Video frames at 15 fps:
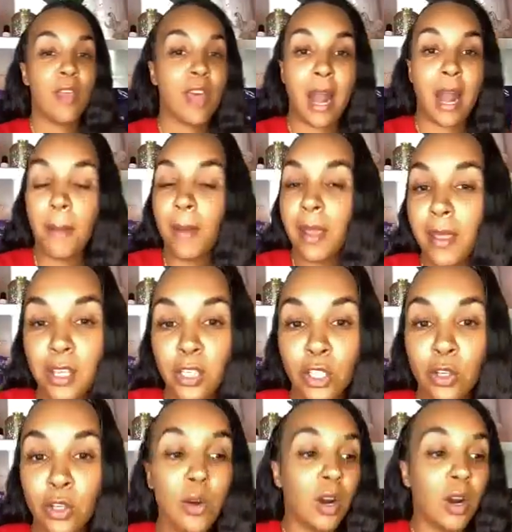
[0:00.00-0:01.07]
that I'm in the
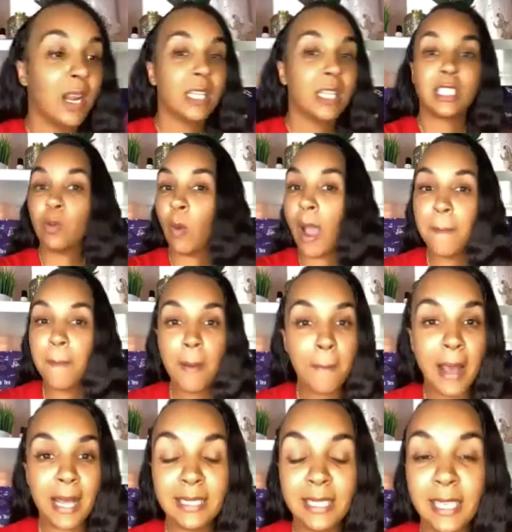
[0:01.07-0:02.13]
store swiping
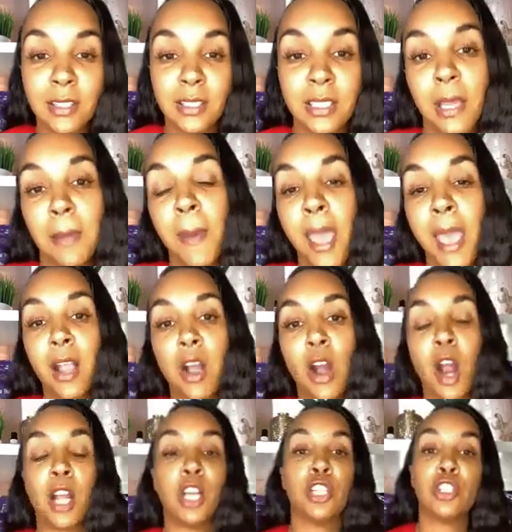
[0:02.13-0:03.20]
my TLC pay
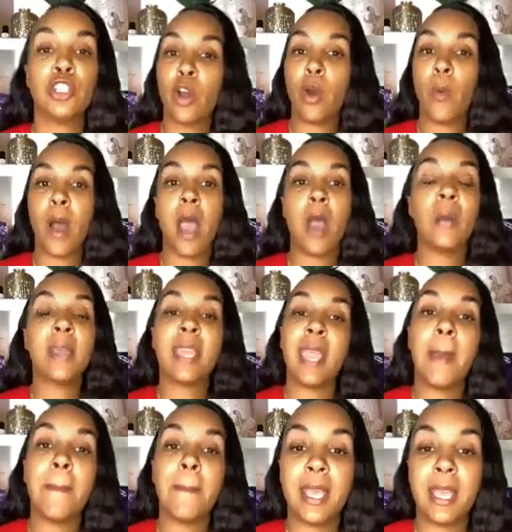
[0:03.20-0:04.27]
card, because you know why? We
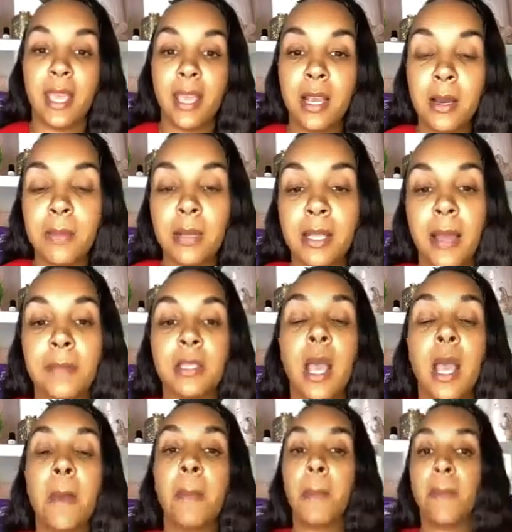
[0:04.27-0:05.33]
can't make income claims,
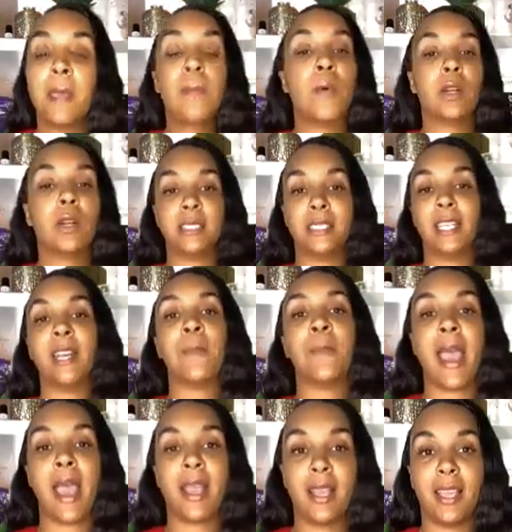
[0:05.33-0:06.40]
but people are sitting
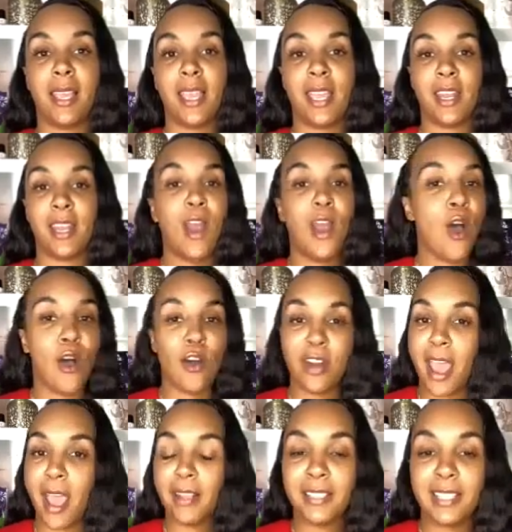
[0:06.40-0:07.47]
back again on
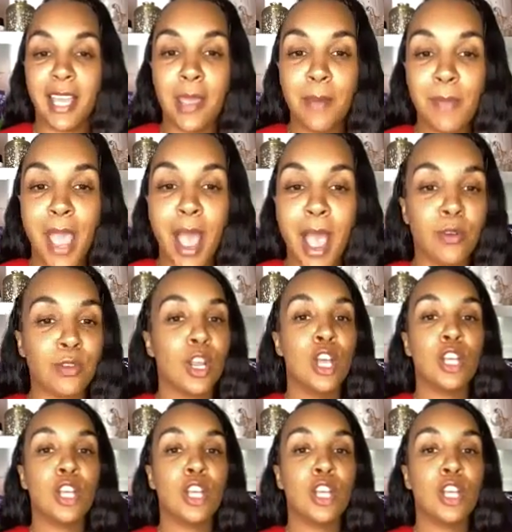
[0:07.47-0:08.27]
that same couch,